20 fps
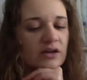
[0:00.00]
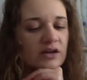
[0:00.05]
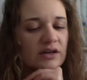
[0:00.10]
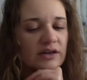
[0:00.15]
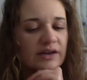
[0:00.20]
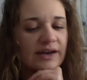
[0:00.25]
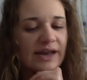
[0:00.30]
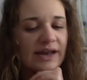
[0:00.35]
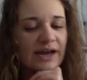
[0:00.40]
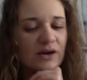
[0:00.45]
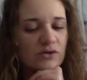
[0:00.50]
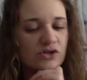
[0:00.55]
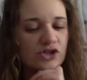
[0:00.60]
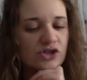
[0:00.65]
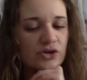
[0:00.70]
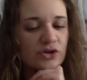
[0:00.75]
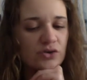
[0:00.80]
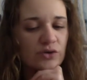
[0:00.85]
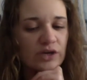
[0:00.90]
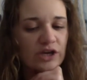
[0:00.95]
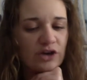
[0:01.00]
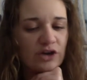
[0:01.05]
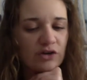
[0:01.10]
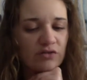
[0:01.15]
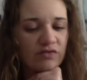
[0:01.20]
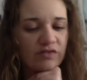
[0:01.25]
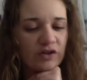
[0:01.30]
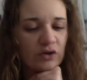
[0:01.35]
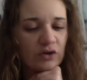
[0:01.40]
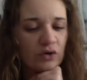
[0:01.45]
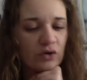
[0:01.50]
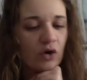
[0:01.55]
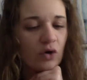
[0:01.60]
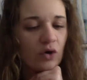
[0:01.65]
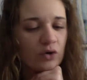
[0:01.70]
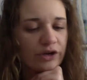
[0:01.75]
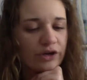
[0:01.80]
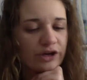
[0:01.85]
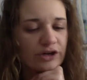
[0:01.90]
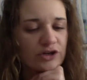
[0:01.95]
Now, too, he could feel
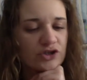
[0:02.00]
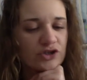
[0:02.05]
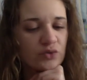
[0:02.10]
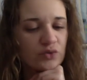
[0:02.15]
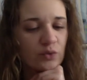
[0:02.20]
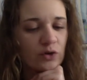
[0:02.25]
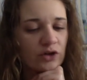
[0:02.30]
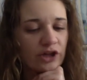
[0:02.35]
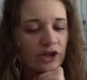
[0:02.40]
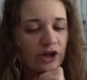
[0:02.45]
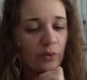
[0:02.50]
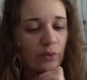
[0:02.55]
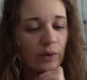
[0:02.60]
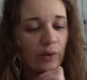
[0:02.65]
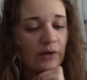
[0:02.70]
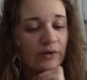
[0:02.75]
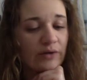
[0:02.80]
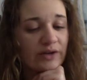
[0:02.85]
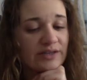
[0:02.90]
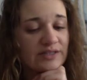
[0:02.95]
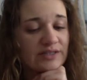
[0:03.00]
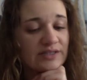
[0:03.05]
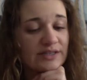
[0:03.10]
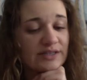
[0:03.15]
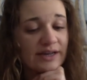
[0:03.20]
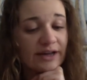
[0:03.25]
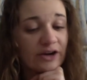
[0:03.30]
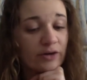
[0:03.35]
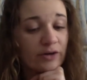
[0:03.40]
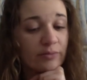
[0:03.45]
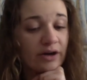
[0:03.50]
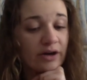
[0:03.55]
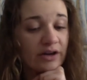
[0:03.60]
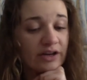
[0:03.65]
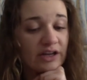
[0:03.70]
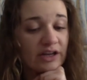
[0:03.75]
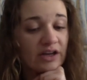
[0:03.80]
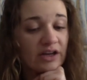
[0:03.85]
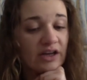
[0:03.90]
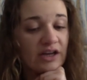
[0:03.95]
cold air swirling around his entire
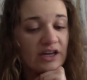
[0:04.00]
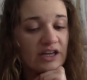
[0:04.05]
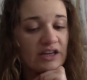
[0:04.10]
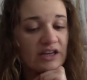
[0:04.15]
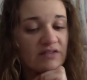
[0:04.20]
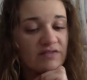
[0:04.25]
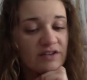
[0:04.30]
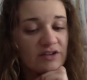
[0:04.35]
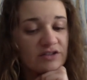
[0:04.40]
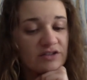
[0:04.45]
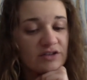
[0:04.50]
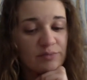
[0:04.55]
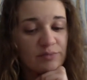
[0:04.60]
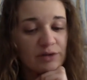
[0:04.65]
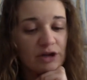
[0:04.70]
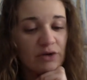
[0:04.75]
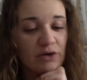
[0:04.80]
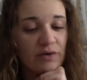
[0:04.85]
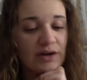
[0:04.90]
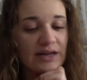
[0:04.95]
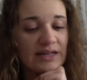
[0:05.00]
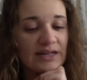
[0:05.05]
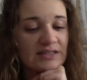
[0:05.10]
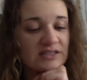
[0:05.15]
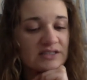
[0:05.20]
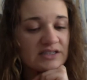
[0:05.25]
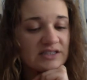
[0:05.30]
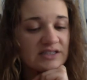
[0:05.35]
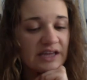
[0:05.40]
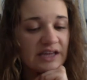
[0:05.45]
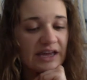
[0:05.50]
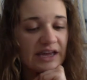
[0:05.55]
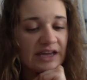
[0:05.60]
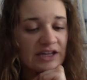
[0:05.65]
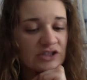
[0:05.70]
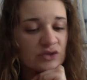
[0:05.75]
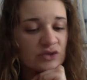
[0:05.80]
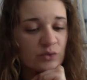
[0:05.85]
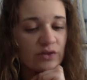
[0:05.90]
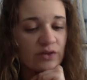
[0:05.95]
body. He felt it blow against his
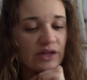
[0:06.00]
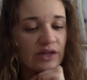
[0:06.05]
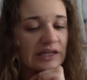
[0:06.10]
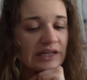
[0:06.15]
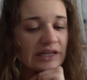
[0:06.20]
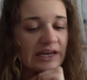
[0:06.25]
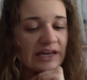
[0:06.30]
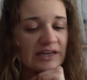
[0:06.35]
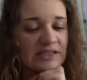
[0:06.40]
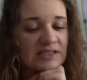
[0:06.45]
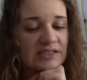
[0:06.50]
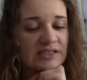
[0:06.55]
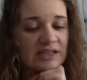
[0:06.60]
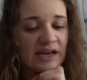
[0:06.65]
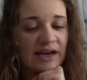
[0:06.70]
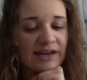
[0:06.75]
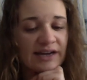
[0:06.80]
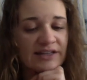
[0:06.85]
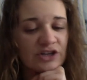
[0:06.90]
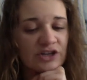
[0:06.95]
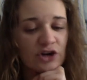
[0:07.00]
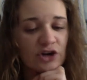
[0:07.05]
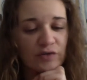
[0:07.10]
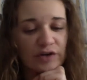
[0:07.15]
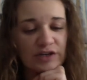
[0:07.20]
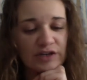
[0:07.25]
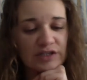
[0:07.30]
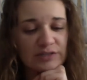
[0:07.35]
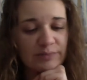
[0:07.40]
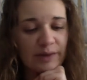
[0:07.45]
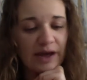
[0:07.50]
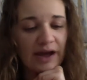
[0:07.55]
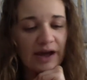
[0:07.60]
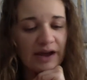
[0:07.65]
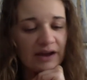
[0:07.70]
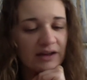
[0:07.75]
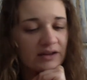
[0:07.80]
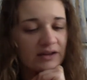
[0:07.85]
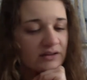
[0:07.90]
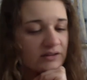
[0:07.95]
hands where they lay at his sides and over his back.
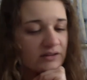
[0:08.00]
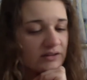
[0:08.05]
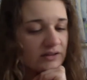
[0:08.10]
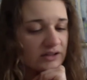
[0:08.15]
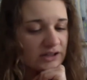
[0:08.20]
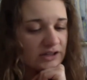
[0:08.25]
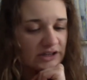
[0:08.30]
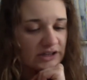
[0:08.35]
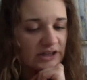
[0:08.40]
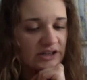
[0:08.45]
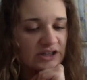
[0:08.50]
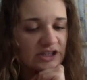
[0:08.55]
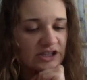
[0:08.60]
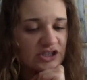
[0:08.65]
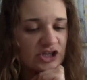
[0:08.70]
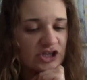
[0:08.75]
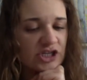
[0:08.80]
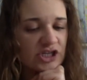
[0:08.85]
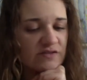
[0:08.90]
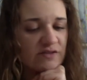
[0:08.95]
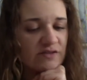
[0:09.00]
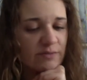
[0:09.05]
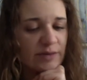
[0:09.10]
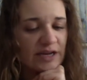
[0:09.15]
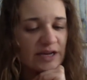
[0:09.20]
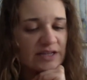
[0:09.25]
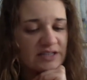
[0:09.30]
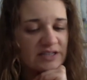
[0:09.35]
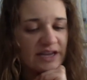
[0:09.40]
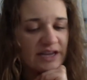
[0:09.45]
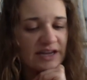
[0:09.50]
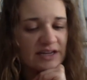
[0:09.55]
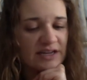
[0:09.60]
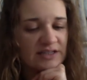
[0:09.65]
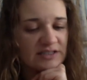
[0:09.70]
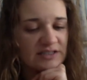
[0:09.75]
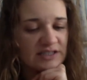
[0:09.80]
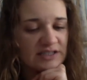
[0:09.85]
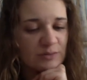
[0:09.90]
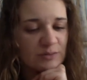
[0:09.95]
The touch of the man's
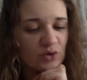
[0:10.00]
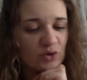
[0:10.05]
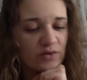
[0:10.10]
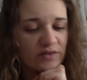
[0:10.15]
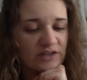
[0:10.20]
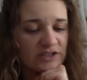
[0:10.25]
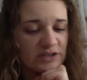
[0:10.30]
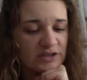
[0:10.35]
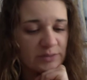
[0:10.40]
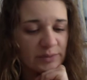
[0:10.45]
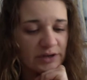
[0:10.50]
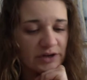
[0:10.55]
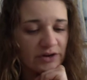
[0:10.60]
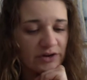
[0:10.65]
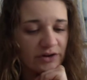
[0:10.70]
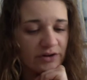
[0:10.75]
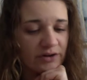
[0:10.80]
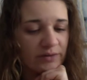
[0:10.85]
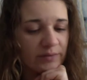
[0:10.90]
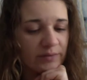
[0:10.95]
hands seemed to have disappeared.